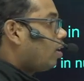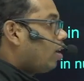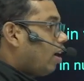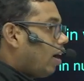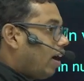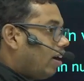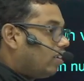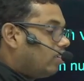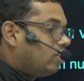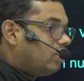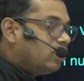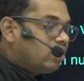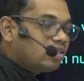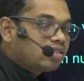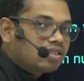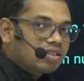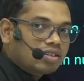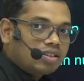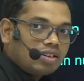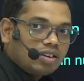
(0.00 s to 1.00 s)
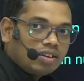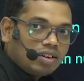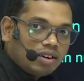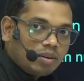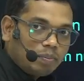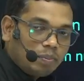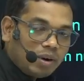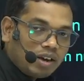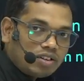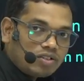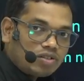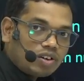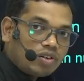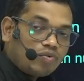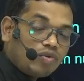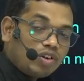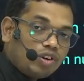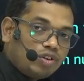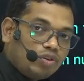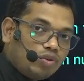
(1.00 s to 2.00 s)
and this measure
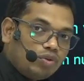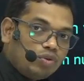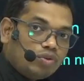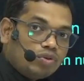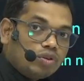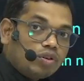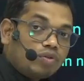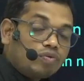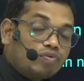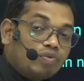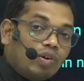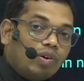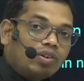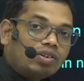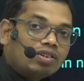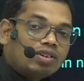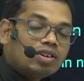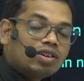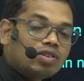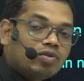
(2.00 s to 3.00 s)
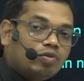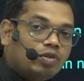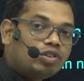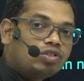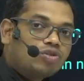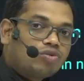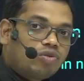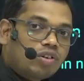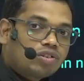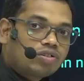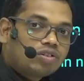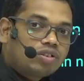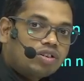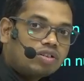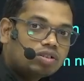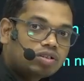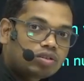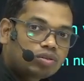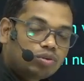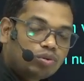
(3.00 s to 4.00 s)
we use for which
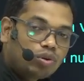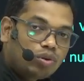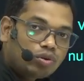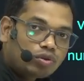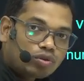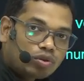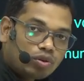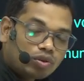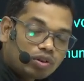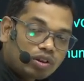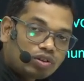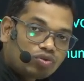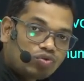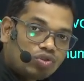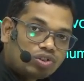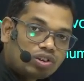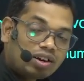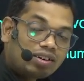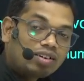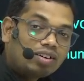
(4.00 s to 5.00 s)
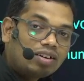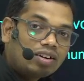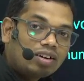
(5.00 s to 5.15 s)
structures? Those organs which are